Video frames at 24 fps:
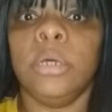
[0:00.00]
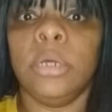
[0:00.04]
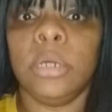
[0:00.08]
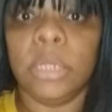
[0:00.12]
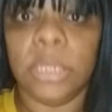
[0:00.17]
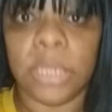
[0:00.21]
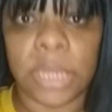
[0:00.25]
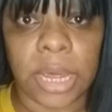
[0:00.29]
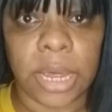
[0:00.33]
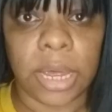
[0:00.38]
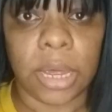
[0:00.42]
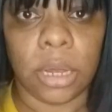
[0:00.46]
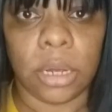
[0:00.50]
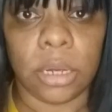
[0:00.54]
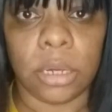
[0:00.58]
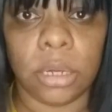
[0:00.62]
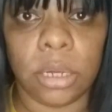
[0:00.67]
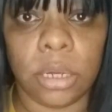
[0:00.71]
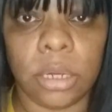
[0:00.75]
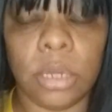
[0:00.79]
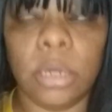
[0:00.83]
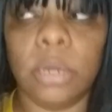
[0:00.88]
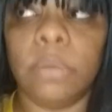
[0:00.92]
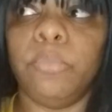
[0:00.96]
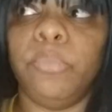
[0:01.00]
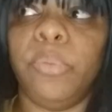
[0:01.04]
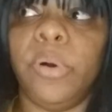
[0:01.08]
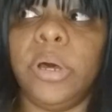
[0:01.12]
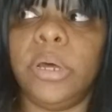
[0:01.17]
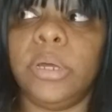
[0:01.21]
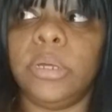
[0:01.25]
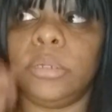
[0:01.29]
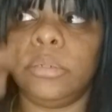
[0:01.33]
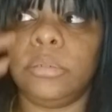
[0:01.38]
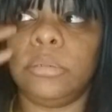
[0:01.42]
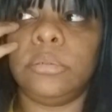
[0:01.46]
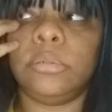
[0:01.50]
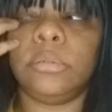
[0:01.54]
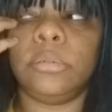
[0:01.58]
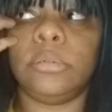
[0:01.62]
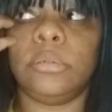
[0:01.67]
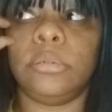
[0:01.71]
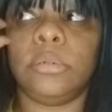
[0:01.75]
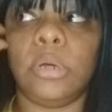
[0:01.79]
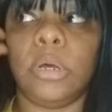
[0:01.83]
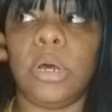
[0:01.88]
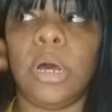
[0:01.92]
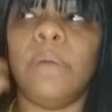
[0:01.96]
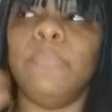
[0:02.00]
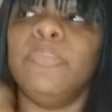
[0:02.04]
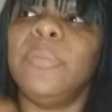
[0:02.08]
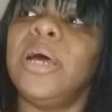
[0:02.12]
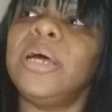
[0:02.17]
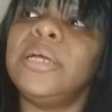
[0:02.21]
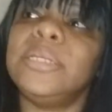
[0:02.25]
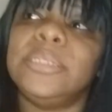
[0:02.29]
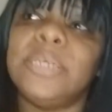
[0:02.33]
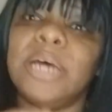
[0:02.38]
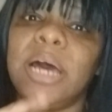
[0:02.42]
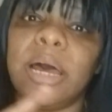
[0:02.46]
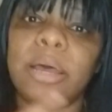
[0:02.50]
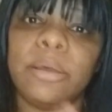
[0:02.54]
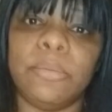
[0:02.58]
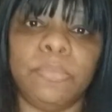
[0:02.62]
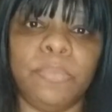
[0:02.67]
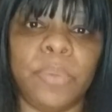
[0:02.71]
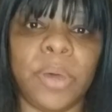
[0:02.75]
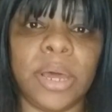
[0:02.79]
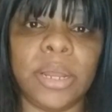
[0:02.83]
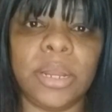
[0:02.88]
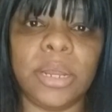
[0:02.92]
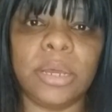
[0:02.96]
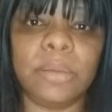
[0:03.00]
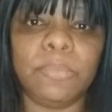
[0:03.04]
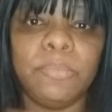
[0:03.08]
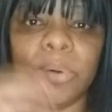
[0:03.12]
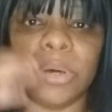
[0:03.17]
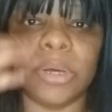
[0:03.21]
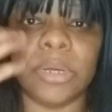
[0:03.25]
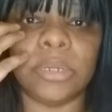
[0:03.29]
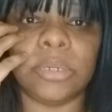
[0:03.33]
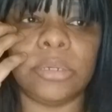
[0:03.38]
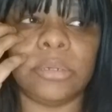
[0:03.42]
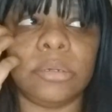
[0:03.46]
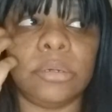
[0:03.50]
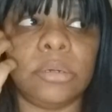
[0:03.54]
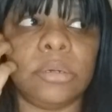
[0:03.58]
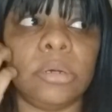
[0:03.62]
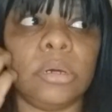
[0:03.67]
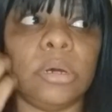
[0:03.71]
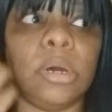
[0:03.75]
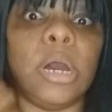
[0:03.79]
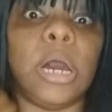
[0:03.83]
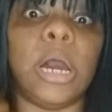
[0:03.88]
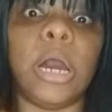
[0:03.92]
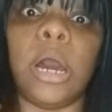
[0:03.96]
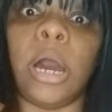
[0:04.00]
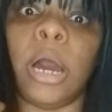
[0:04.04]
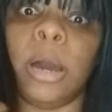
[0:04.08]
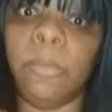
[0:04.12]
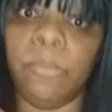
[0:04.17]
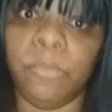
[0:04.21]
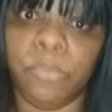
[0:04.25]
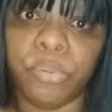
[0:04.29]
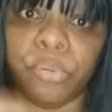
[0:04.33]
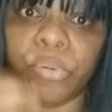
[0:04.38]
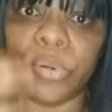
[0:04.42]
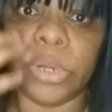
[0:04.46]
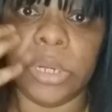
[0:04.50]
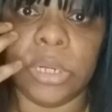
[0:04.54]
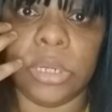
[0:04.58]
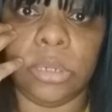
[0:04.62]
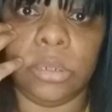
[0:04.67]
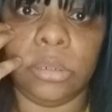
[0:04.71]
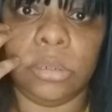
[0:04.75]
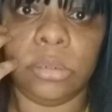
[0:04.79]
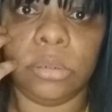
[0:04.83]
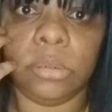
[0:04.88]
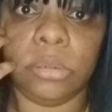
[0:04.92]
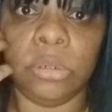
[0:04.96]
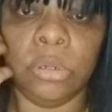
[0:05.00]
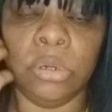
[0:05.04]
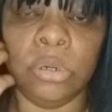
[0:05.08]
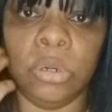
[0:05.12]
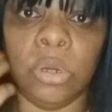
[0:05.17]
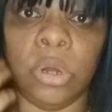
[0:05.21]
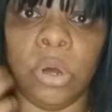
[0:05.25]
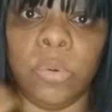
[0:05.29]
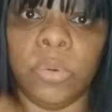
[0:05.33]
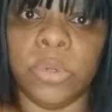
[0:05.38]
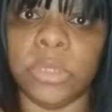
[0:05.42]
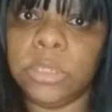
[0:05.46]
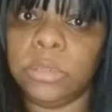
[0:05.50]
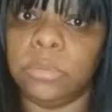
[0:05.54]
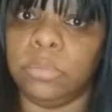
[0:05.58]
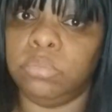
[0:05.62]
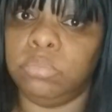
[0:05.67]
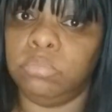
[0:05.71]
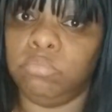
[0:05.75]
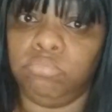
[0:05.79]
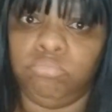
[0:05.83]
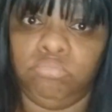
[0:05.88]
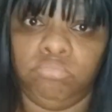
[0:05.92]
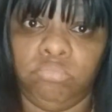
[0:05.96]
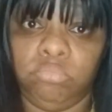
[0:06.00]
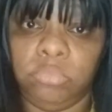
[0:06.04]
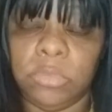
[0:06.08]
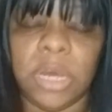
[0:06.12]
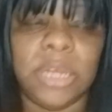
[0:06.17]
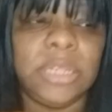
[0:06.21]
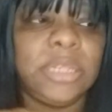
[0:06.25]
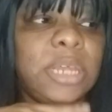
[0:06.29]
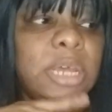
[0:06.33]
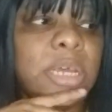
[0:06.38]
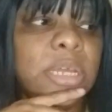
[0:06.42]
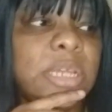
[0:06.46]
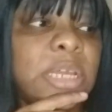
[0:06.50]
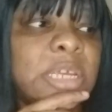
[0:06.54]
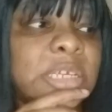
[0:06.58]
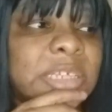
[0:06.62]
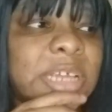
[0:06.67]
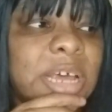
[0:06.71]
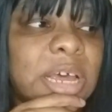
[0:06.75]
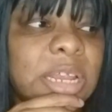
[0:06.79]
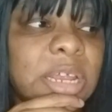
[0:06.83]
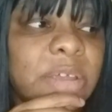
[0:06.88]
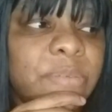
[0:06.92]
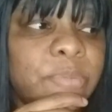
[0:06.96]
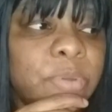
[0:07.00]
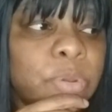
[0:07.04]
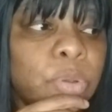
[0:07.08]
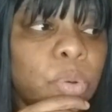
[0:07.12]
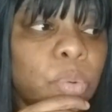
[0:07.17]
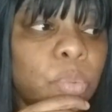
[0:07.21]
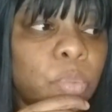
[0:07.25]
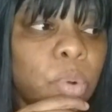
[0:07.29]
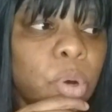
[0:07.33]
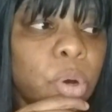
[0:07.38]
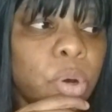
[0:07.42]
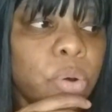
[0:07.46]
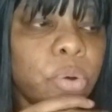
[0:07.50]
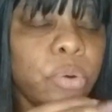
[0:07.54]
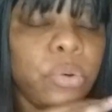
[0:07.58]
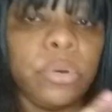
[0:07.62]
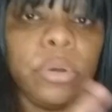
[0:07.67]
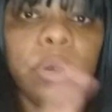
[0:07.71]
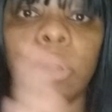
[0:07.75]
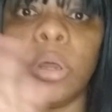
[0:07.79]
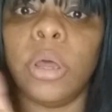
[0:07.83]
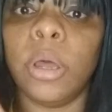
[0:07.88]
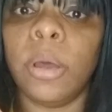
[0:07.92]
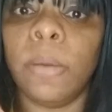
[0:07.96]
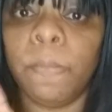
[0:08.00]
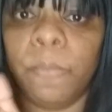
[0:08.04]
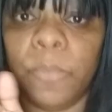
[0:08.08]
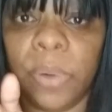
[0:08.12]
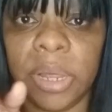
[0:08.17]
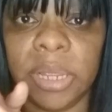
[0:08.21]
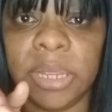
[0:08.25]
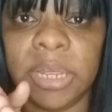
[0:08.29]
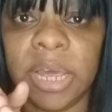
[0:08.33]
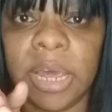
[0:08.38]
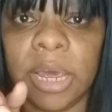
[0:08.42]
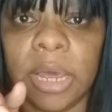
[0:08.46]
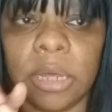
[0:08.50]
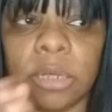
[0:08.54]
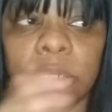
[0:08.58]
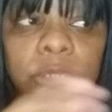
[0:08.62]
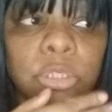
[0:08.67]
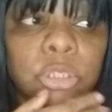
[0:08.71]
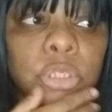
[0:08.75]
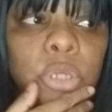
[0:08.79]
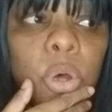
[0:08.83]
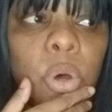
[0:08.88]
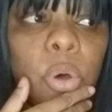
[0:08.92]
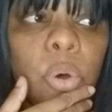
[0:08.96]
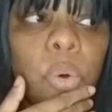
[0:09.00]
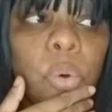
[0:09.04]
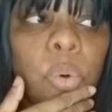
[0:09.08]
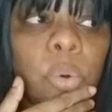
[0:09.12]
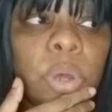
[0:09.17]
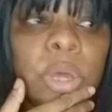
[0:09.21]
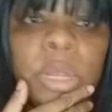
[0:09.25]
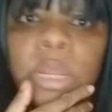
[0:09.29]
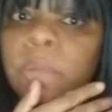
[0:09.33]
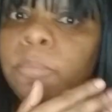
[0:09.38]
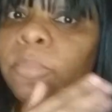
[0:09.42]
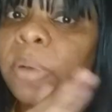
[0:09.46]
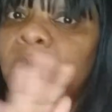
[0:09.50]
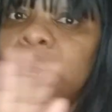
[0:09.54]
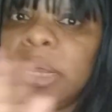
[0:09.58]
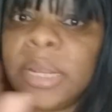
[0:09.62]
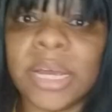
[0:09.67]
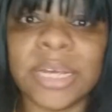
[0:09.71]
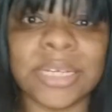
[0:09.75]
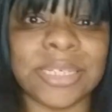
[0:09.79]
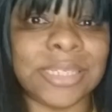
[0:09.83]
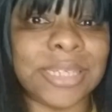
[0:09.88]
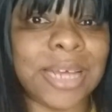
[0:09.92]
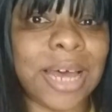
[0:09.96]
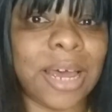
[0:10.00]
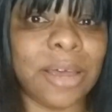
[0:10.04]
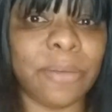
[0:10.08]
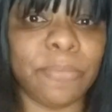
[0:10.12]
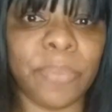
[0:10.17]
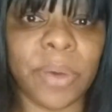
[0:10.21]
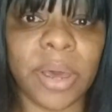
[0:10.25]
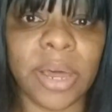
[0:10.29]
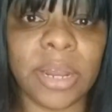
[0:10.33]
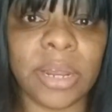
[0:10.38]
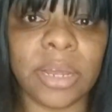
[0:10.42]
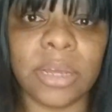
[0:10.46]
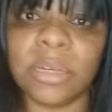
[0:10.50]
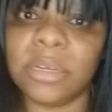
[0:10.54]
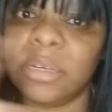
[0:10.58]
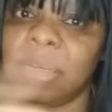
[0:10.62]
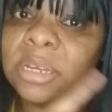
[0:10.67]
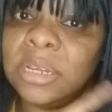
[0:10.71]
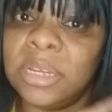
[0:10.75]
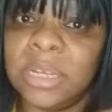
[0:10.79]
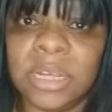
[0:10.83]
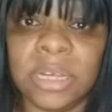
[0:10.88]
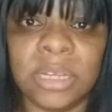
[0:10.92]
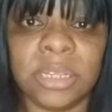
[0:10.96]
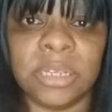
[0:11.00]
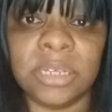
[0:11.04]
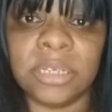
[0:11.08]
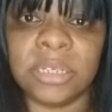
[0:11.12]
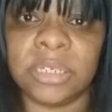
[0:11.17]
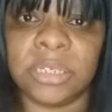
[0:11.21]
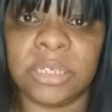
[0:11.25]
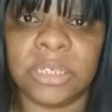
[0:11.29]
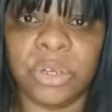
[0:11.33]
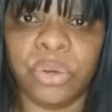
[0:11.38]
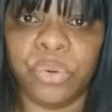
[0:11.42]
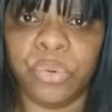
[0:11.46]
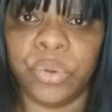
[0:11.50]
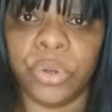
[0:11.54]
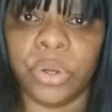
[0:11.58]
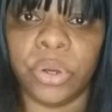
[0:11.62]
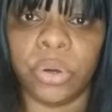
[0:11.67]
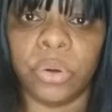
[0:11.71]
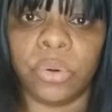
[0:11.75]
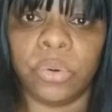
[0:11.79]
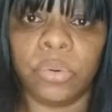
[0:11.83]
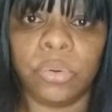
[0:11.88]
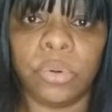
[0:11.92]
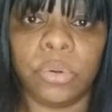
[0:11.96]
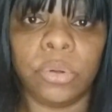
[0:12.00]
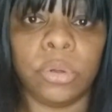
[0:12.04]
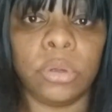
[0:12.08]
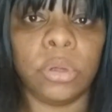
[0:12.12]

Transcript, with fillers: Yeah, but I'm not diabetic, but I'm pre. You know, it's, I think, is that even the word? But yeah, so anybody that's diabetic can eat this cereal